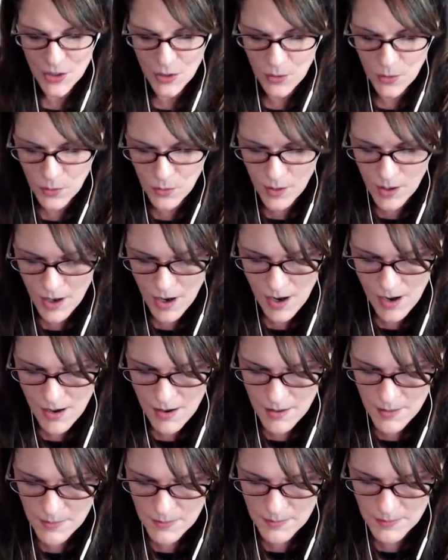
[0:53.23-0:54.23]
So,
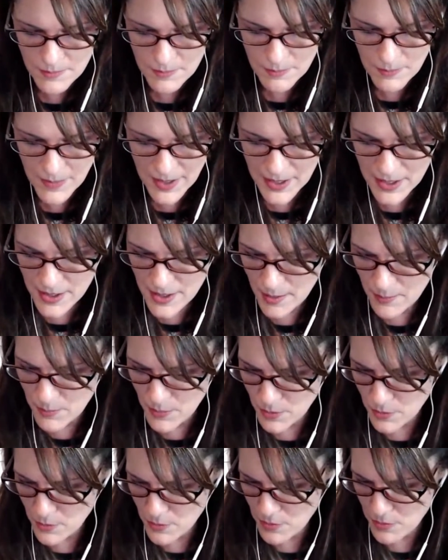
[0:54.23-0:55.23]
my
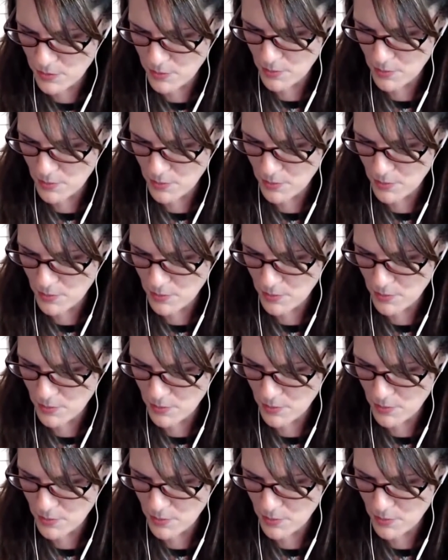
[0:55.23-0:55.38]
number